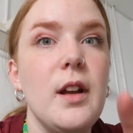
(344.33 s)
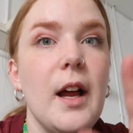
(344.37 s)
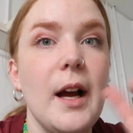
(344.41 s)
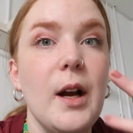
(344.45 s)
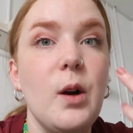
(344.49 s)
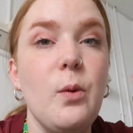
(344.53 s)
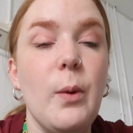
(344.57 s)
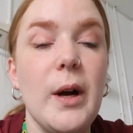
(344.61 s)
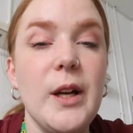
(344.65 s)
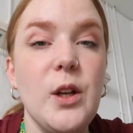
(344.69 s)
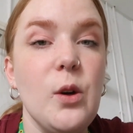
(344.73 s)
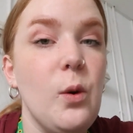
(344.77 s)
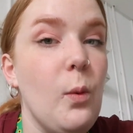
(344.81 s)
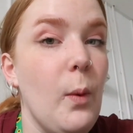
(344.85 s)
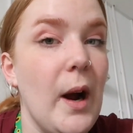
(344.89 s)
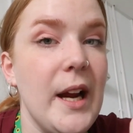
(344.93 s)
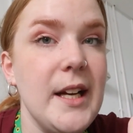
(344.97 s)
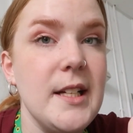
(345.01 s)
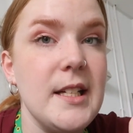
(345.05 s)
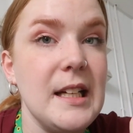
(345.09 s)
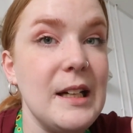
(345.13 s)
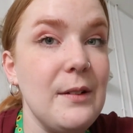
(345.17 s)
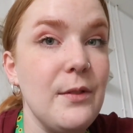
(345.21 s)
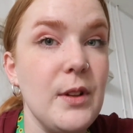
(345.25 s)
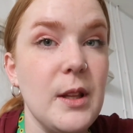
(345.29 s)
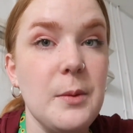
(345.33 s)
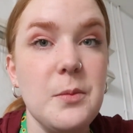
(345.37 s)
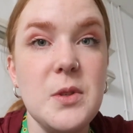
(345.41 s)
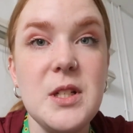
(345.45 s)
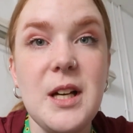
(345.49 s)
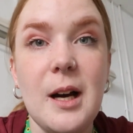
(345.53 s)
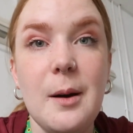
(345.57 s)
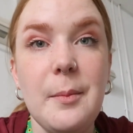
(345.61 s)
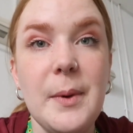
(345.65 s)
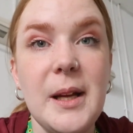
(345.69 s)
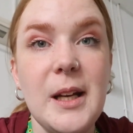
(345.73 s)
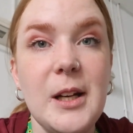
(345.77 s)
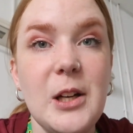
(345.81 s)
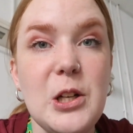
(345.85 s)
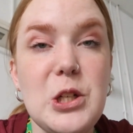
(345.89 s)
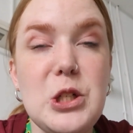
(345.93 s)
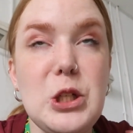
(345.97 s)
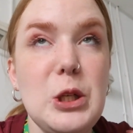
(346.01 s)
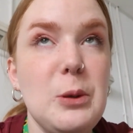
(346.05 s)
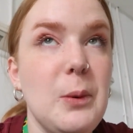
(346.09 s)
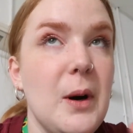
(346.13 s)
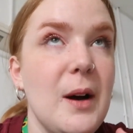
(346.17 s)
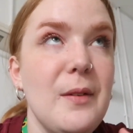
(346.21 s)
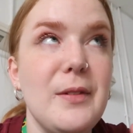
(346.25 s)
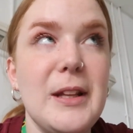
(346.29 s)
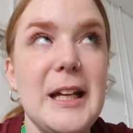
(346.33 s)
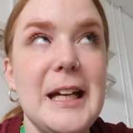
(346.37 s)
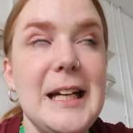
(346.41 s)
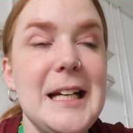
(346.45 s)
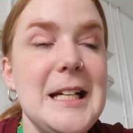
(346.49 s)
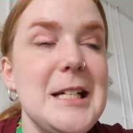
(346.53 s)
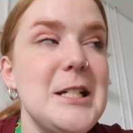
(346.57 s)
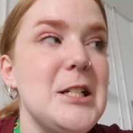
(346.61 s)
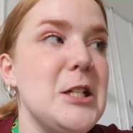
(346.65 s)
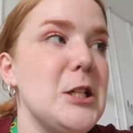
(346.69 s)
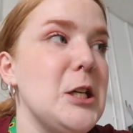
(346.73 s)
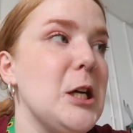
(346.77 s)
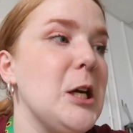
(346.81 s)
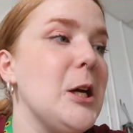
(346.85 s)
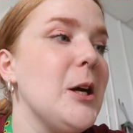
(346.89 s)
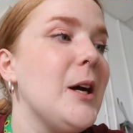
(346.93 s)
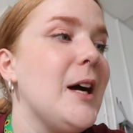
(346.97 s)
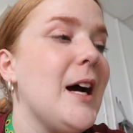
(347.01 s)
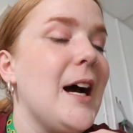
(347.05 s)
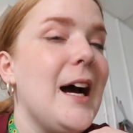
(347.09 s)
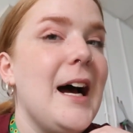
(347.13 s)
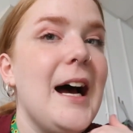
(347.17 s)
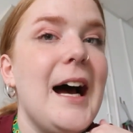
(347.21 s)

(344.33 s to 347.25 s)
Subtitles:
like when you're waiting for them to come in and do whatever they need to do.